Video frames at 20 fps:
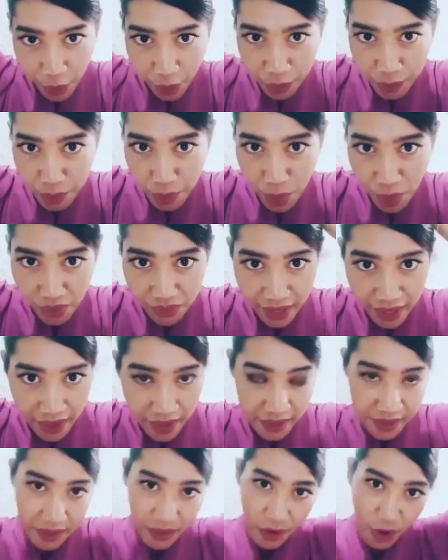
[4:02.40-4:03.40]
for more
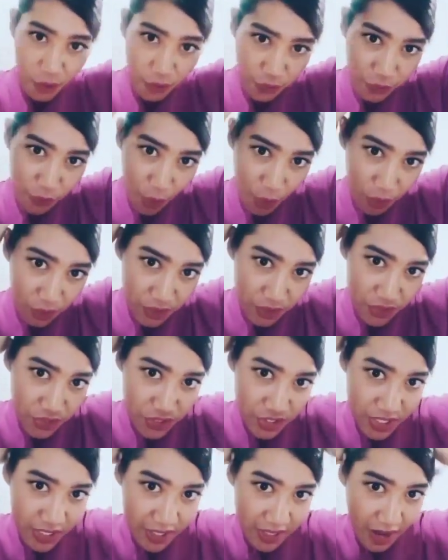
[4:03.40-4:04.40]
than
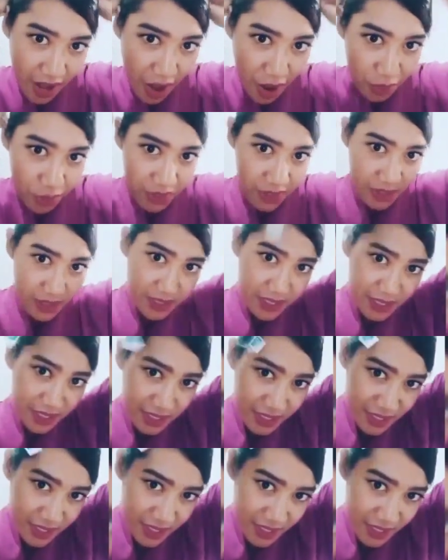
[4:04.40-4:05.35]
14 hours.